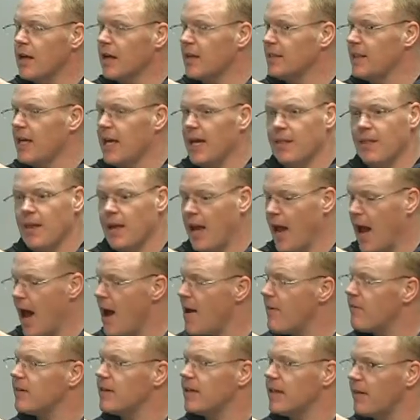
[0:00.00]
Because they
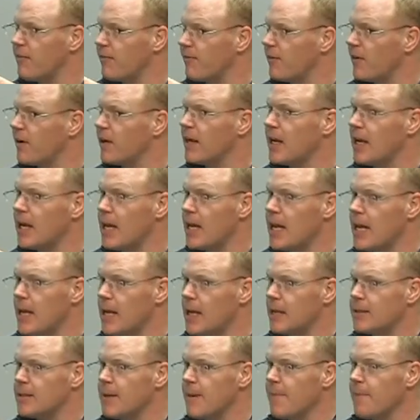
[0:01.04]
have different
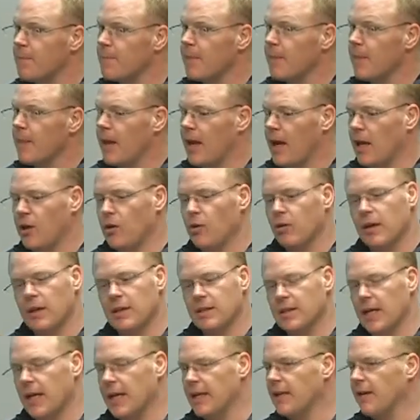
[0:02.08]
needs. You can
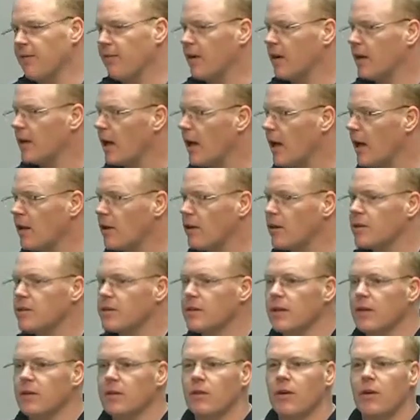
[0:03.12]
assign different colors,
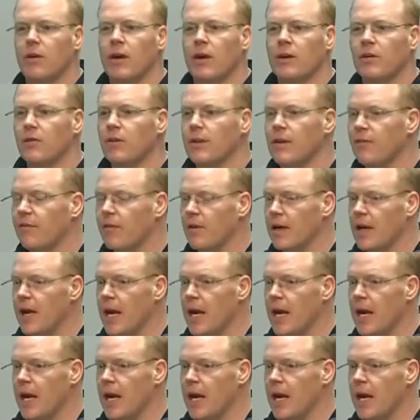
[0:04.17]
they're under different